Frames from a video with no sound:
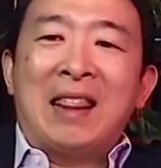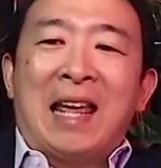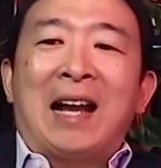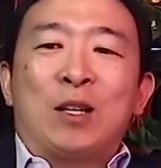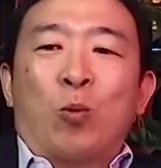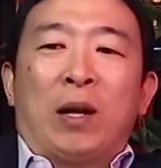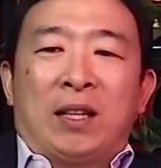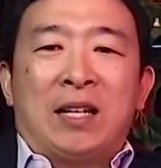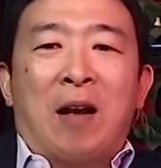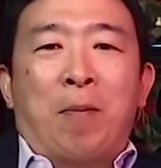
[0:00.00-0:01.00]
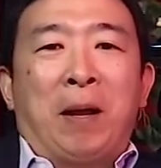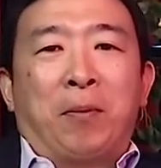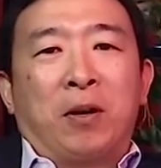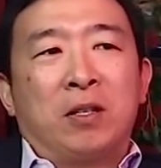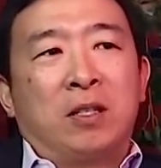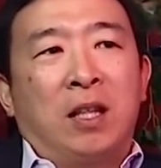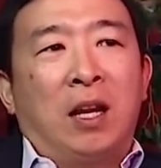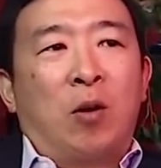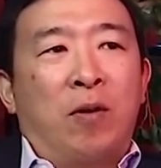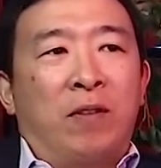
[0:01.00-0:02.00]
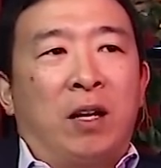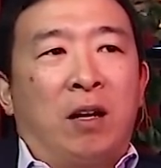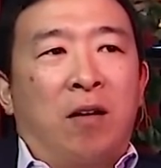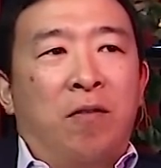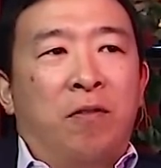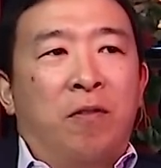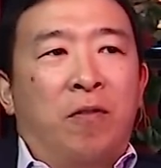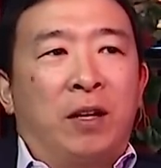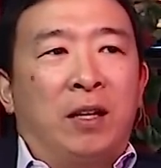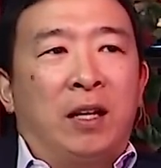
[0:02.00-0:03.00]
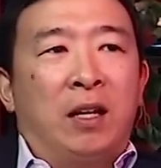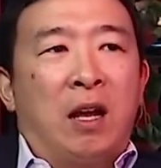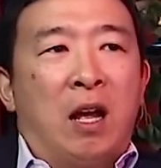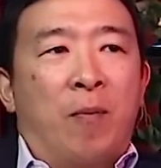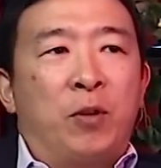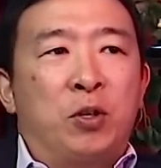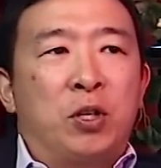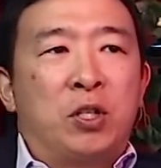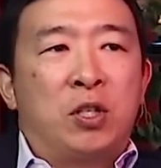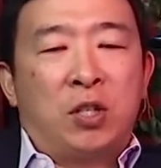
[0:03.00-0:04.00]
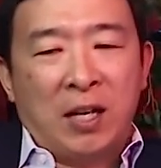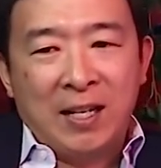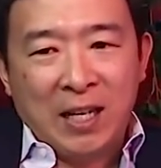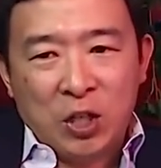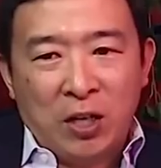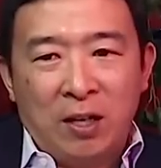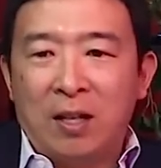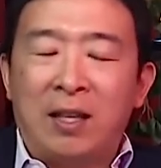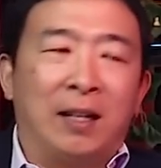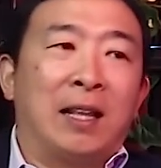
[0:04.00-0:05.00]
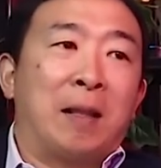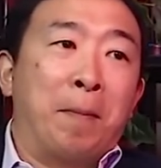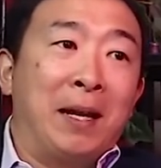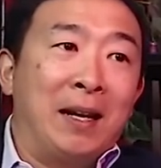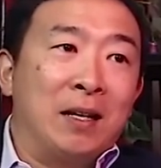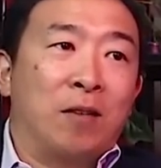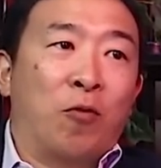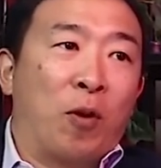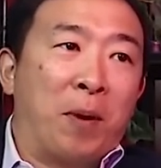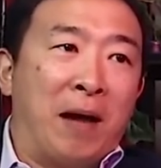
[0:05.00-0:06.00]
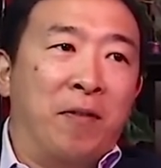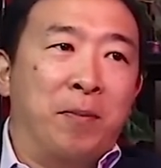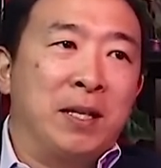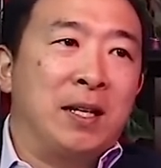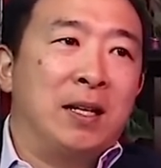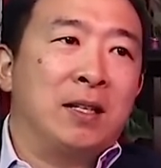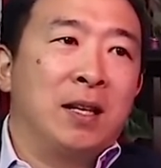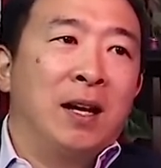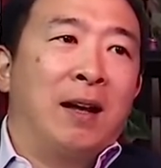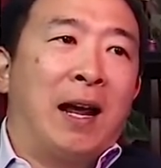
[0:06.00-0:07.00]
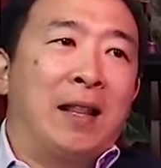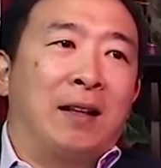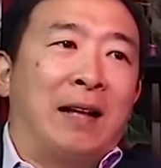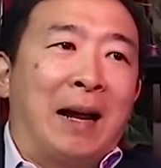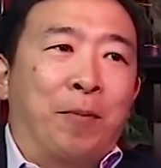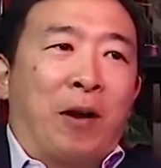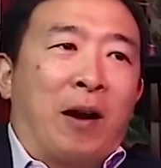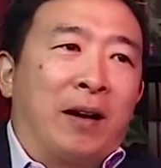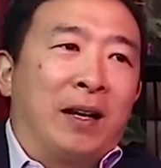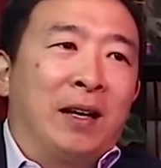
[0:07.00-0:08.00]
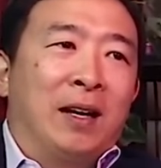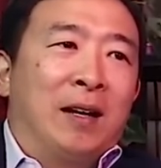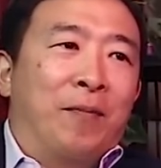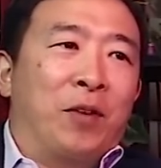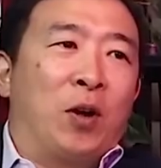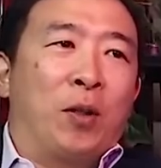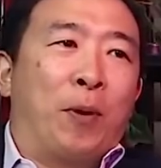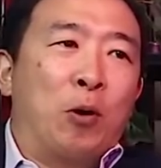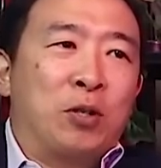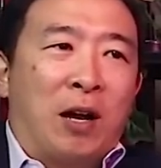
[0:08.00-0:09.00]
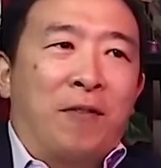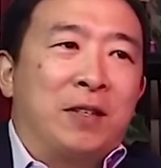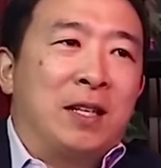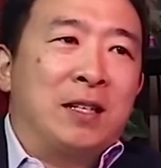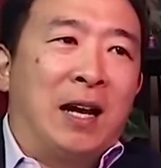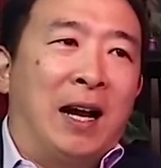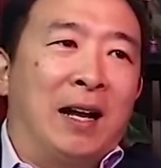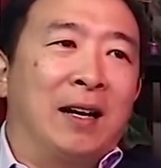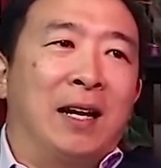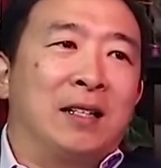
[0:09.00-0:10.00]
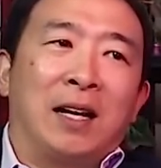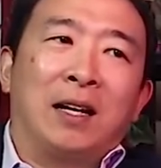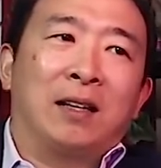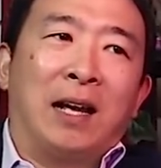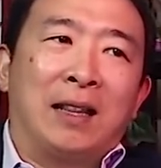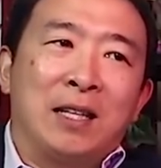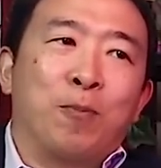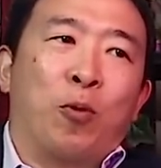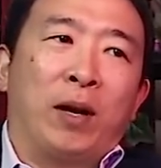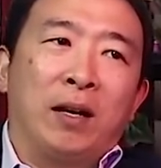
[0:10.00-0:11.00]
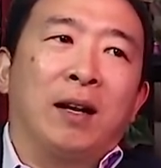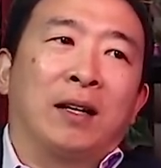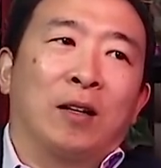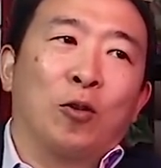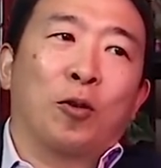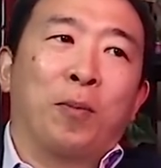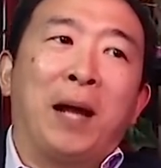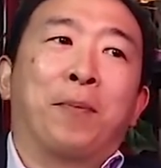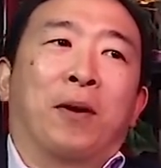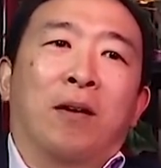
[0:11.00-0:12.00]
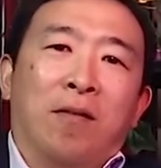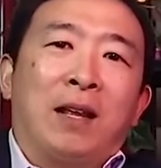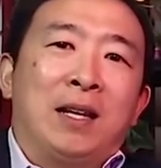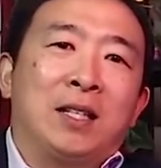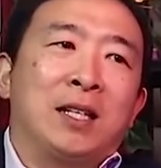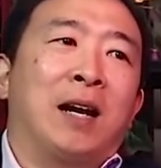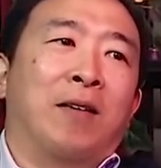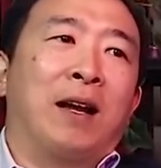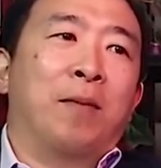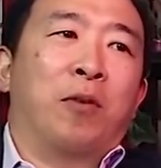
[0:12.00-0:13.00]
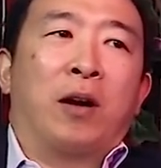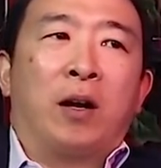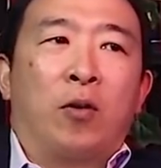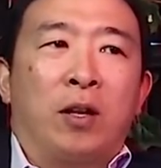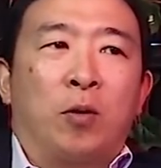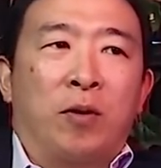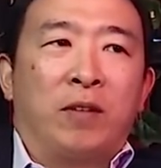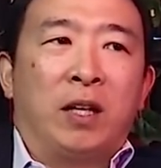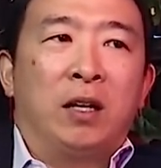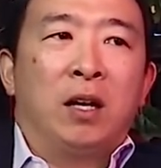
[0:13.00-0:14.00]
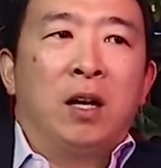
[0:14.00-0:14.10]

That is what the town paper is the equivalent yeah. of. Really, um, you're just conditioned to think that the media is a for-profit business and the library or the post office is not. It's like at this point, like the local paper is the town library or the equivalent.